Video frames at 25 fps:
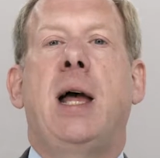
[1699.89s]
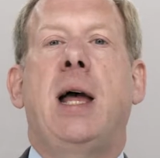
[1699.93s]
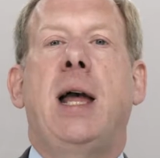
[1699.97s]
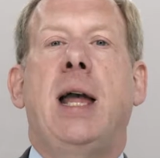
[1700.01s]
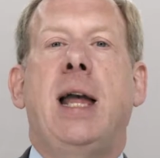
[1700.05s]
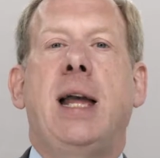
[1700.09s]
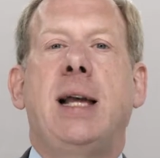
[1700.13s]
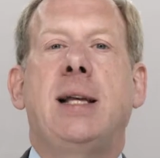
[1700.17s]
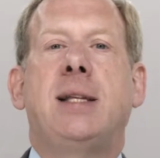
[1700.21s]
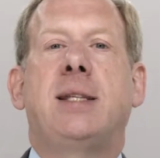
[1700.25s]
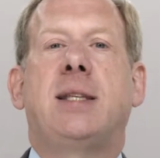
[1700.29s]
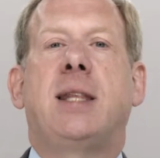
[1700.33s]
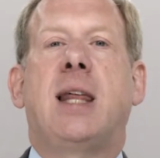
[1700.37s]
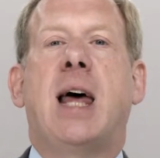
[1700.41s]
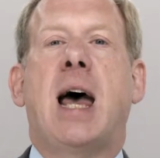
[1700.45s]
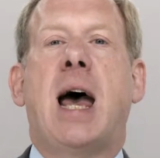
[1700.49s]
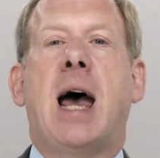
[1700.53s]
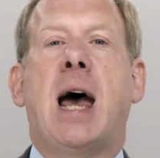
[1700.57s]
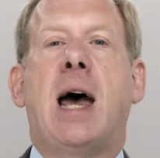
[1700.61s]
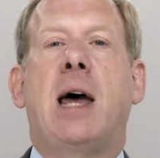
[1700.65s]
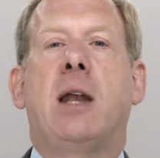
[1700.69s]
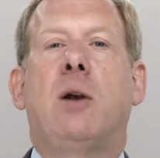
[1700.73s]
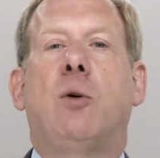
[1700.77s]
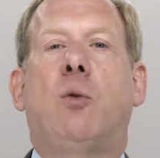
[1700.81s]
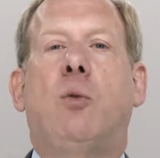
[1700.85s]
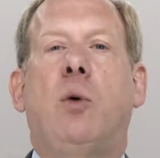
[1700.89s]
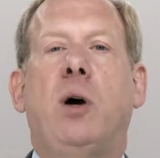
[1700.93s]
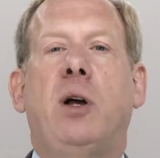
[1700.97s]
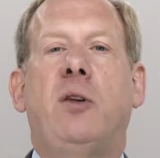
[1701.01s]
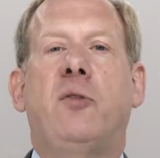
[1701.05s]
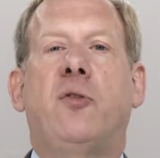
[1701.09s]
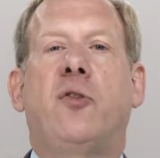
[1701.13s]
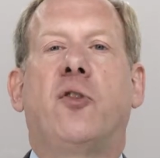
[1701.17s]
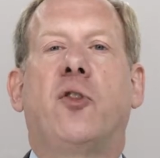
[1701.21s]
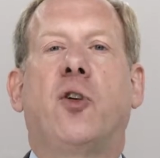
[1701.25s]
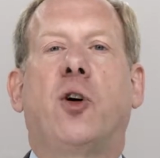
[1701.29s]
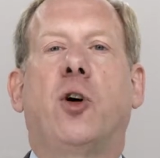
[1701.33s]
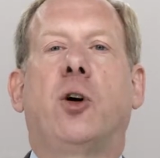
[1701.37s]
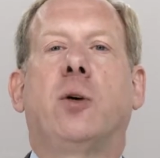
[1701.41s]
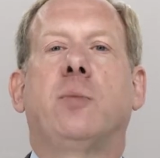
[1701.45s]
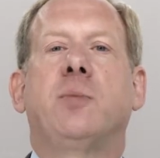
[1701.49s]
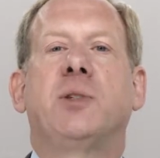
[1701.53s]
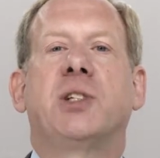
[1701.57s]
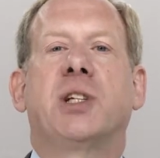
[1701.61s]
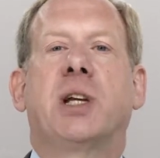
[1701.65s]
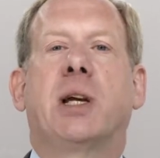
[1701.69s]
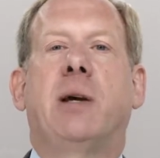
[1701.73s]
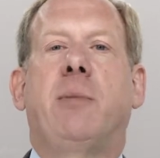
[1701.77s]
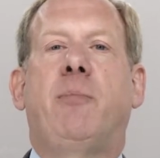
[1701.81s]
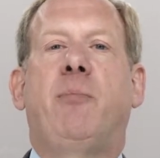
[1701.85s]
is that when
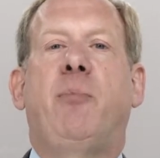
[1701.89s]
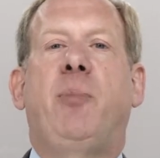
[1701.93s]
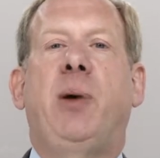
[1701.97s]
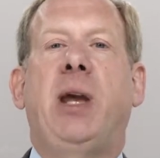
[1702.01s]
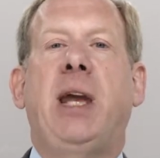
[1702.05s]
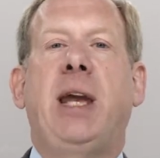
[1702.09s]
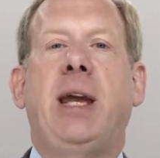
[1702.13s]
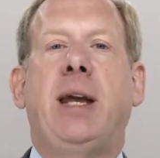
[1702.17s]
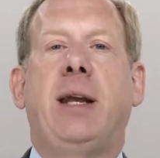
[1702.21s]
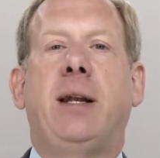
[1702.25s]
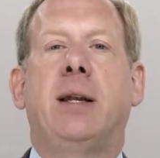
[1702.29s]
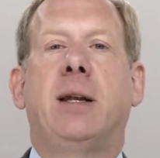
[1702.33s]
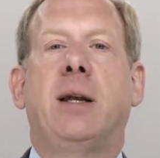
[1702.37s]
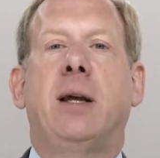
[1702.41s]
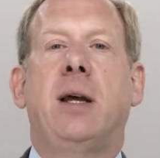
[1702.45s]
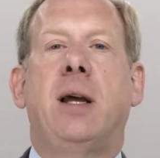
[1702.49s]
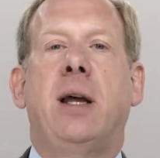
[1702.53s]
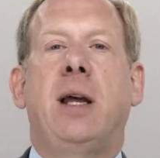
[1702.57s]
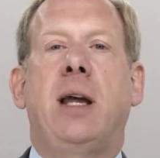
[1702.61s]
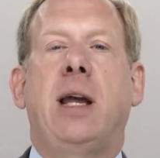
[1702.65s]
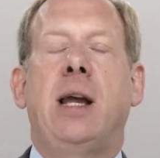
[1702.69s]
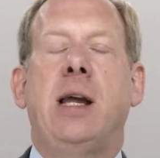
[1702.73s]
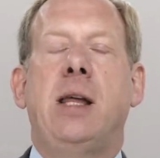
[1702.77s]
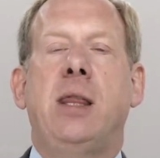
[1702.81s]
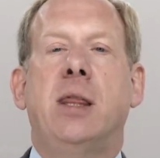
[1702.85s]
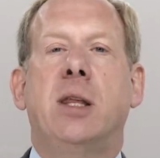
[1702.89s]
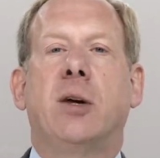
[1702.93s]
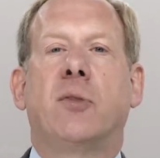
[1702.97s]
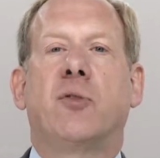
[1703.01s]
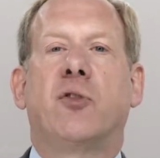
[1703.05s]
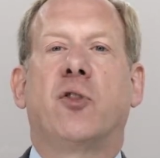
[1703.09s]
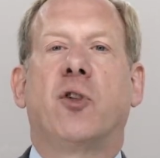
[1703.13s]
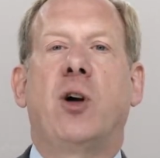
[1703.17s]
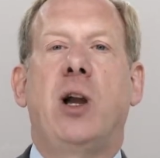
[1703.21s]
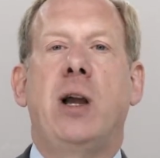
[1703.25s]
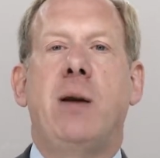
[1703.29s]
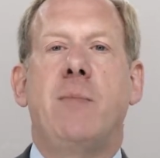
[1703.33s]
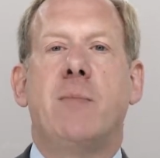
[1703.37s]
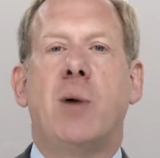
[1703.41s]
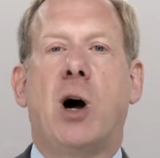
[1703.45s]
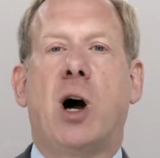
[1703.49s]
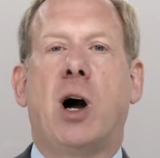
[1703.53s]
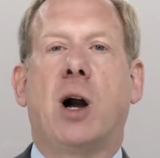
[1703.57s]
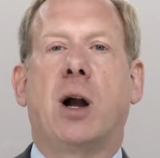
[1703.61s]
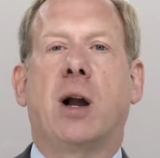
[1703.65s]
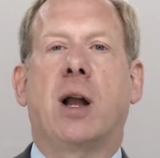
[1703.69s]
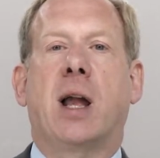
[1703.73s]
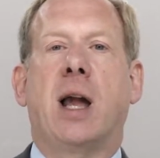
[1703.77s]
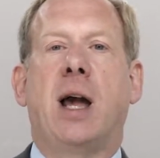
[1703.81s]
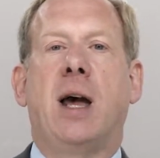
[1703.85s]
firms compete in the free
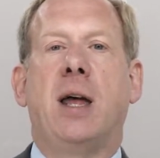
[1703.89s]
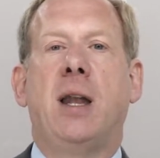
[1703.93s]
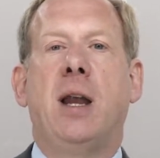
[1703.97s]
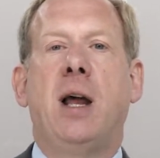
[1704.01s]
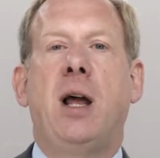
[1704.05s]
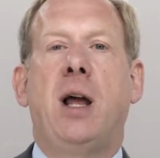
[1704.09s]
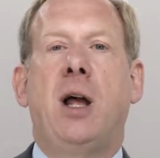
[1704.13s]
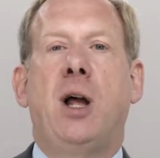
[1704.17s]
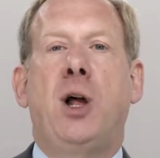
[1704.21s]
market,